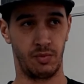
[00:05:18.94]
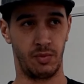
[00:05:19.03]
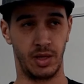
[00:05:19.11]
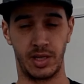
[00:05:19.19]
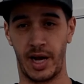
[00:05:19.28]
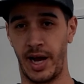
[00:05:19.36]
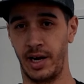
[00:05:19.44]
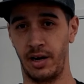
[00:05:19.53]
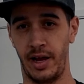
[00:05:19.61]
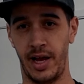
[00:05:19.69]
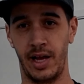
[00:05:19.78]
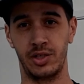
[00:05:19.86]

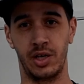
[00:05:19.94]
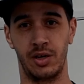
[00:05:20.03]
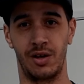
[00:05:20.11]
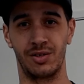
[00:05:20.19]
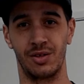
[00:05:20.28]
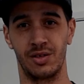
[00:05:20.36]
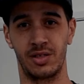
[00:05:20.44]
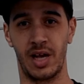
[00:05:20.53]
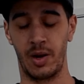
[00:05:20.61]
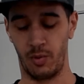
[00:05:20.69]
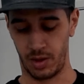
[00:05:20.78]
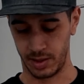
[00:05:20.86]
entire edge and also the
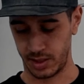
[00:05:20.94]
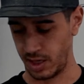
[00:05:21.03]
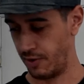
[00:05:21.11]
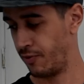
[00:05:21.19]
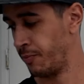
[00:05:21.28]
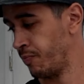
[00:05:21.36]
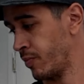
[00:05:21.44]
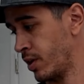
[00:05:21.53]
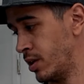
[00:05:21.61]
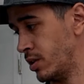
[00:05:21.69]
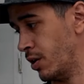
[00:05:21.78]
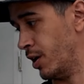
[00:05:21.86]
sidewall itself.
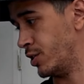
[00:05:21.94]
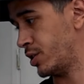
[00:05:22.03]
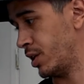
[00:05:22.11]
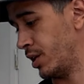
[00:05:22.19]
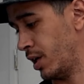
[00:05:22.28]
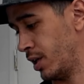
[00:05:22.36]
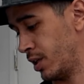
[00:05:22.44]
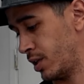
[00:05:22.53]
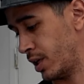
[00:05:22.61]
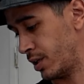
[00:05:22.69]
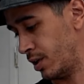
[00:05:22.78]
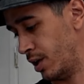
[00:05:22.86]
So interesting thing to
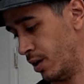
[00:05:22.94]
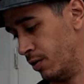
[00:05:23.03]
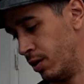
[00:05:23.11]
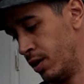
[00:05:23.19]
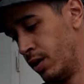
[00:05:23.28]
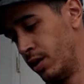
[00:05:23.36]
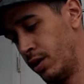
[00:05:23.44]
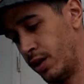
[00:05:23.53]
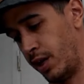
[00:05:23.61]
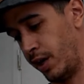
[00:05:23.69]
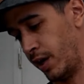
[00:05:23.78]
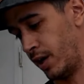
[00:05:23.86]
take a note.
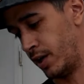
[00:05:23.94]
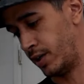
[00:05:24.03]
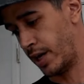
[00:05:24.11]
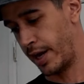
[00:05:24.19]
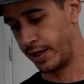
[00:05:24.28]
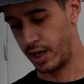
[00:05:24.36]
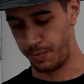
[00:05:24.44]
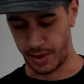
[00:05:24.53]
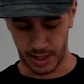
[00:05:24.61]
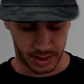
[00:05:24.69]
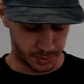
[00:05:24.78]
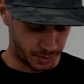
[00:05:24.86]
The die cut
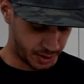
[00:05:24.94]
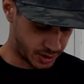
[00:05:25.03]
base is pretty